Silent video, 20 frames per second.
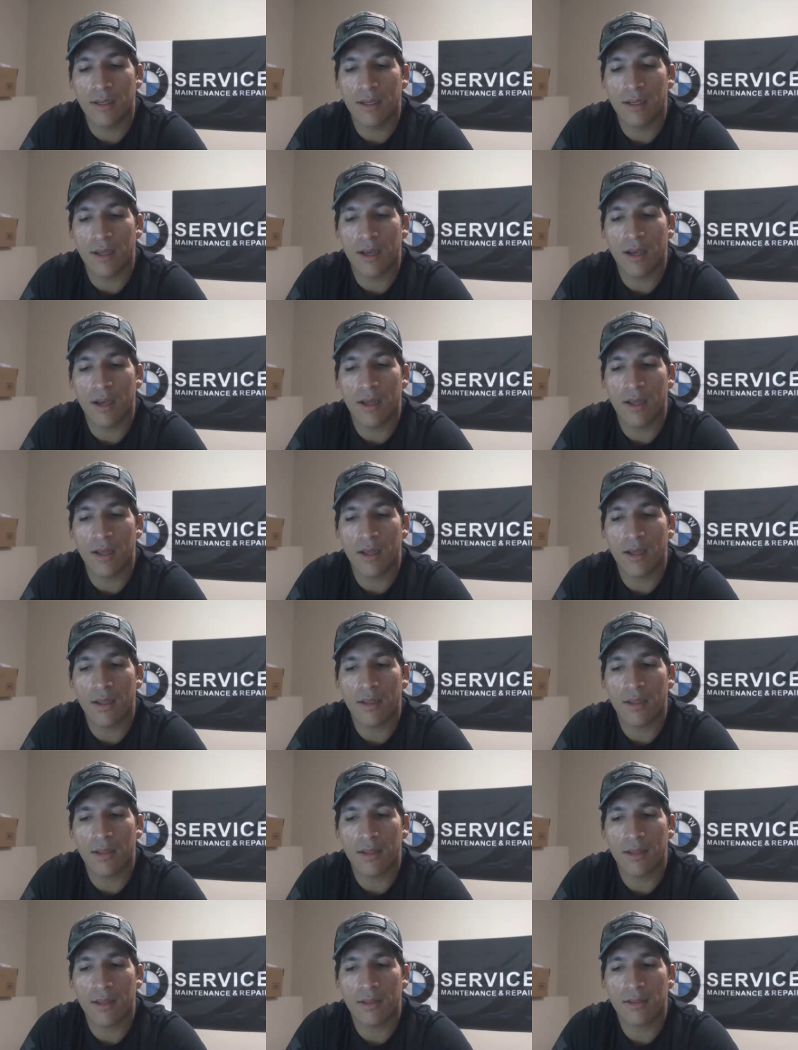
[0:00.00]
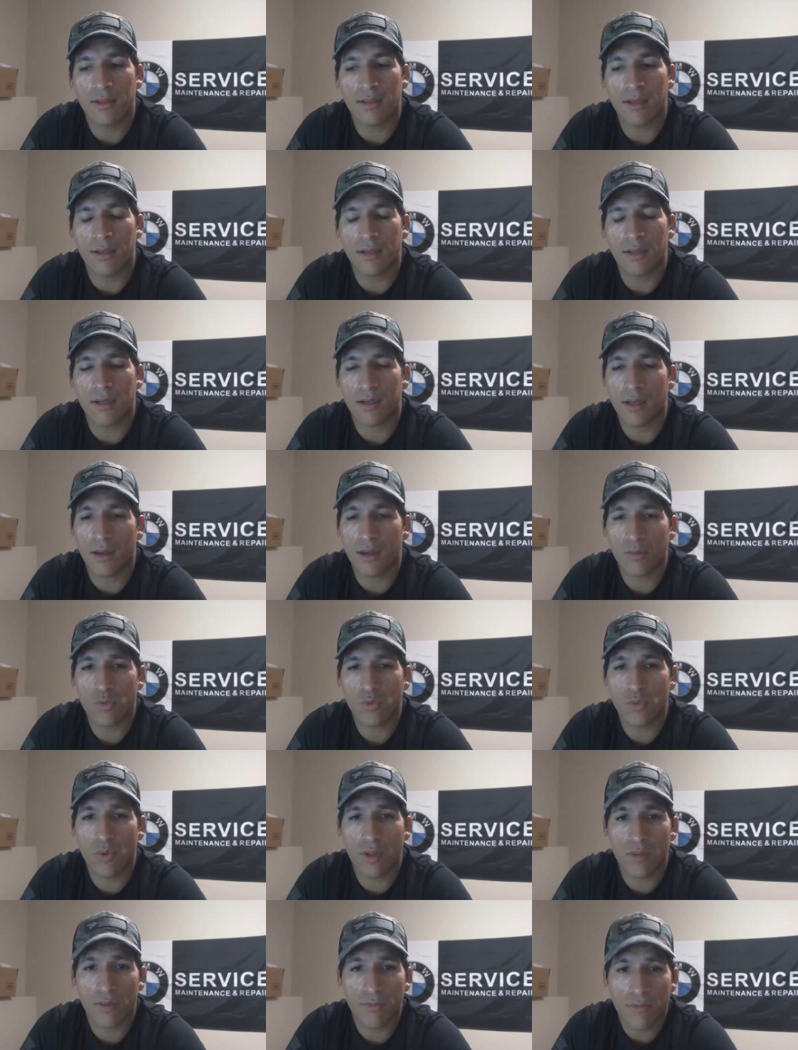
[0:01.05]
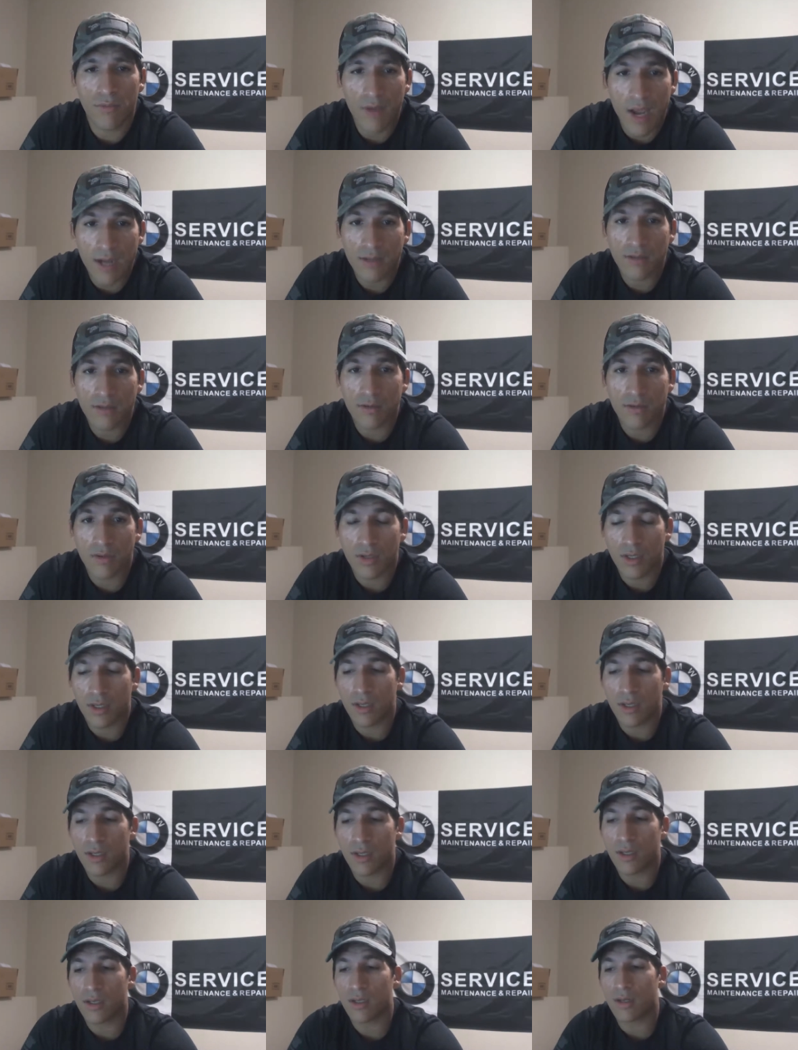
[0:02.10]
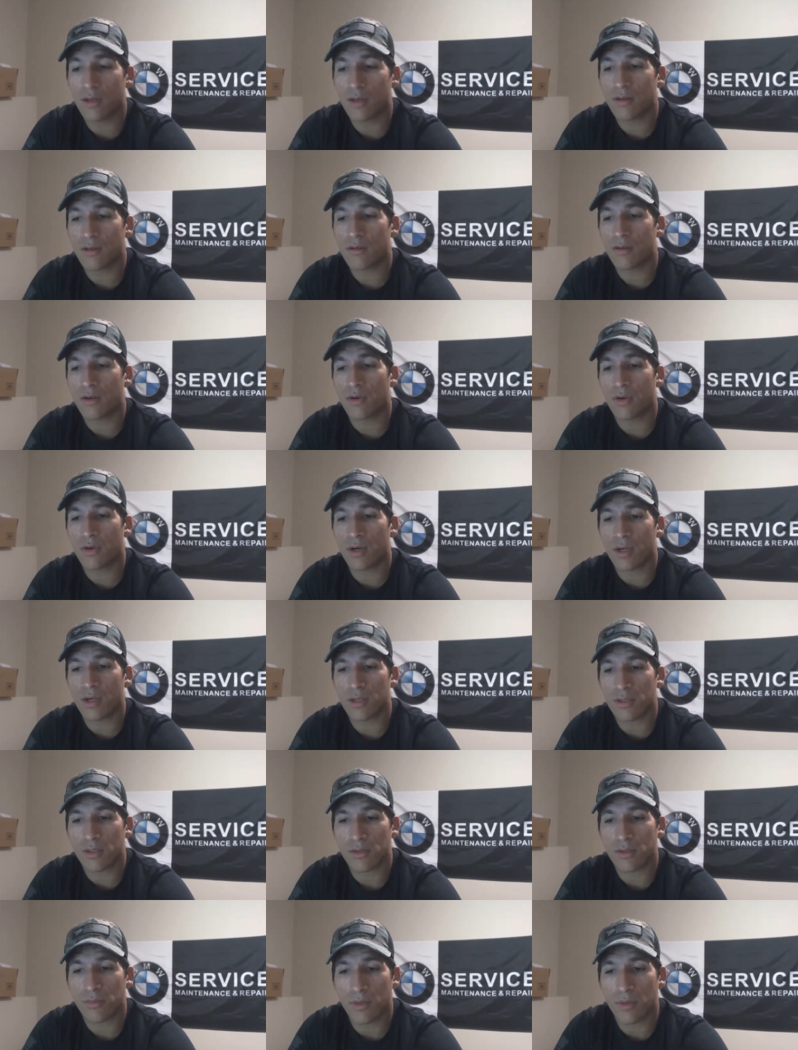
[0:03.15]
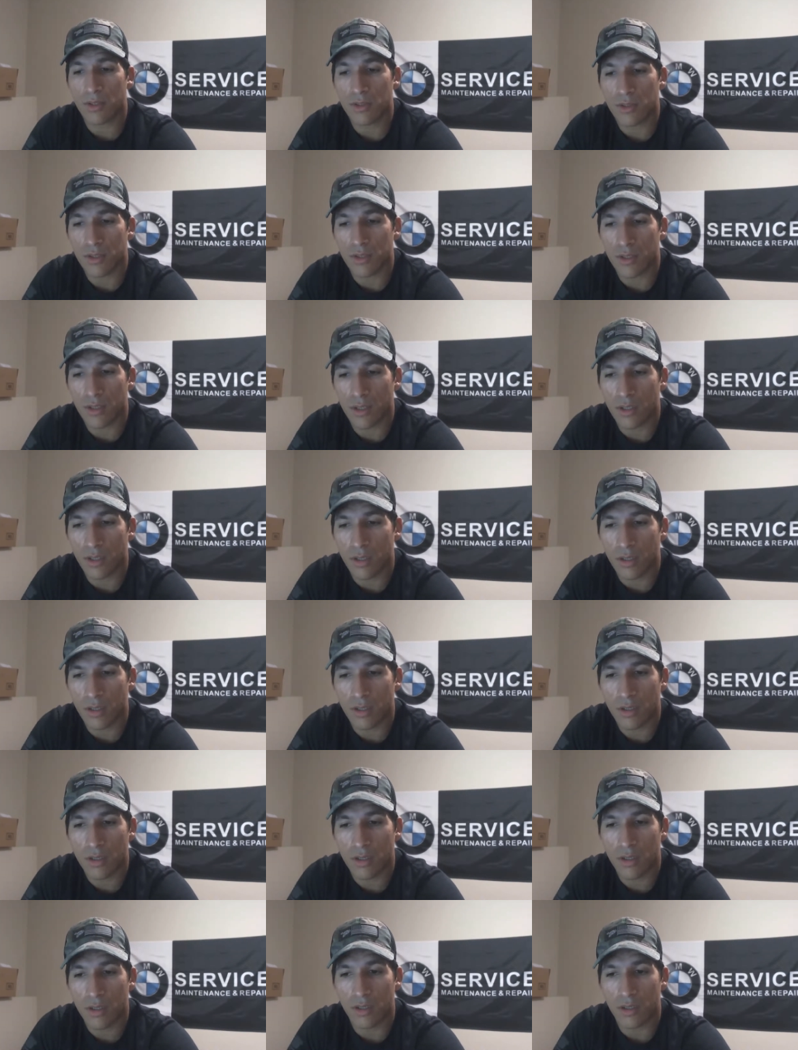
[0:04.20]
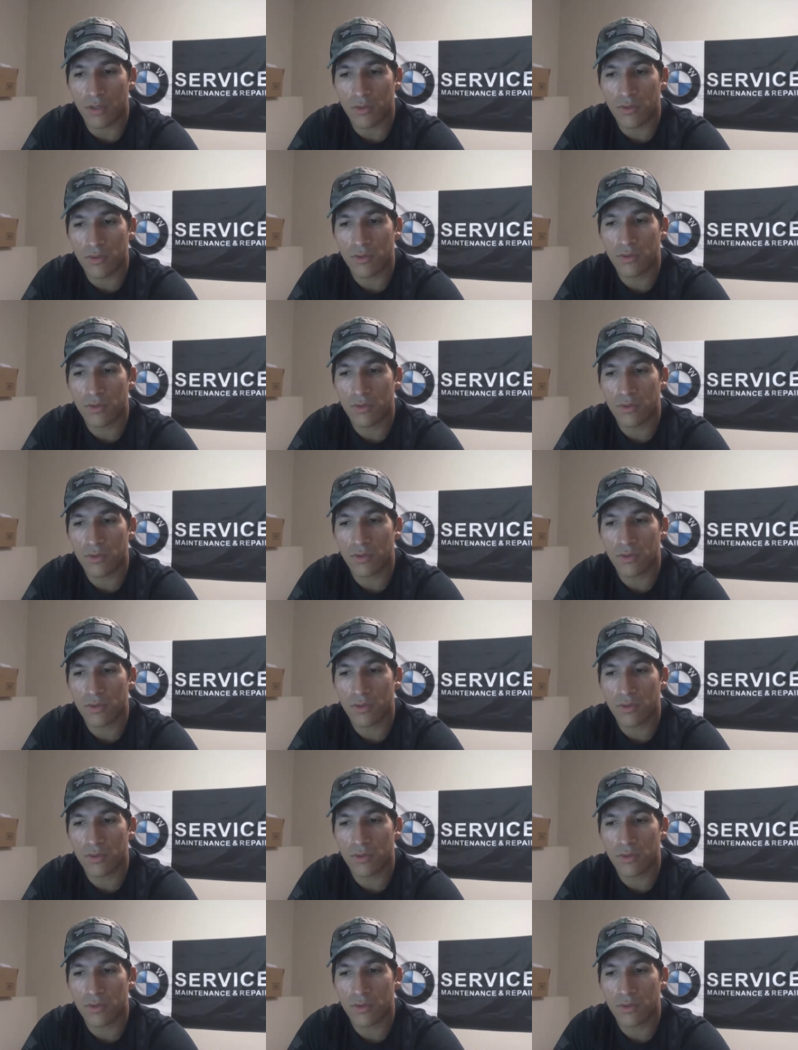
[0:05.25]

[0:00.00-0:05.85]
Yeah, that's it. It comes with factory lowering suspension. It's